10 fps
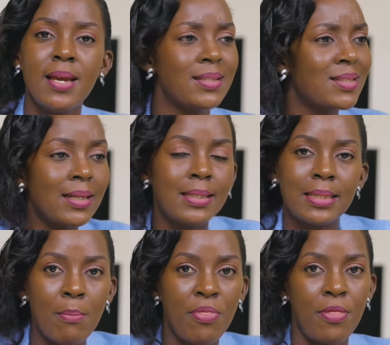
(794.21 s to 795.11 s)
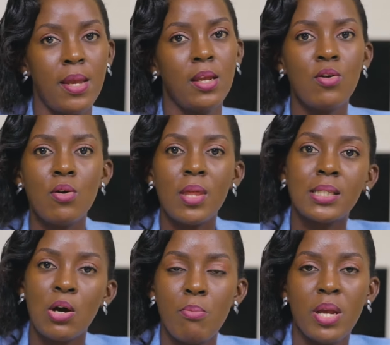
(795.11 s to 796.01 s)
start something. You know, that's
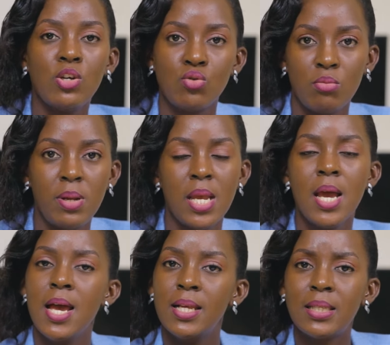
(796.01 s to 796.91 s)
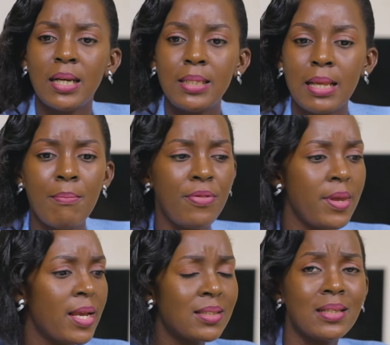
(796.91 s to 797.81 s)
how men should be. Start
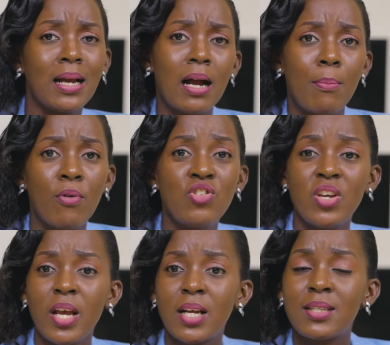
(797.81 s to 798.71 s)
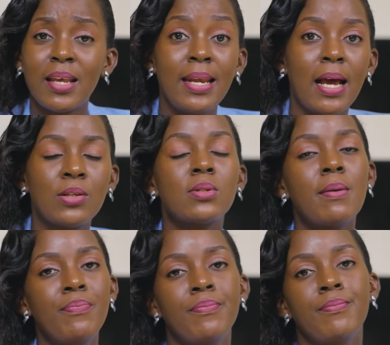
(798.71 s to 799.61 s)
something, start like a project, side
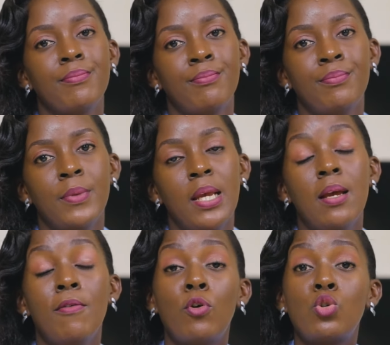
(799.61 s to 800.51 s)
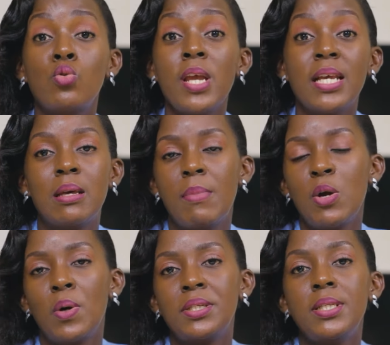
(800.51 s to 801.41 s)
hustle. For 2 years, the
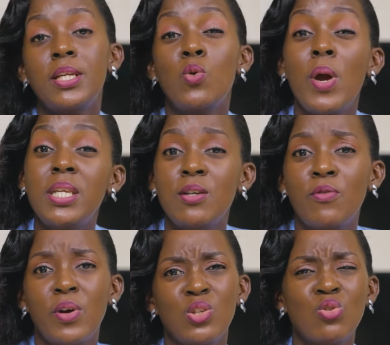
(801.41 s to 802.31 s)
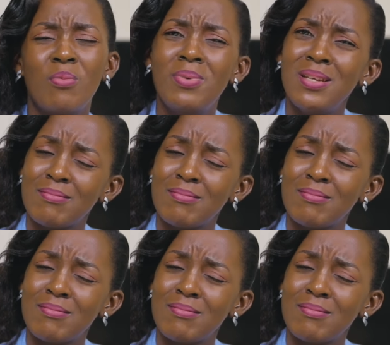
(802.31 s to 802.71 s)
man was seated waiting for a job.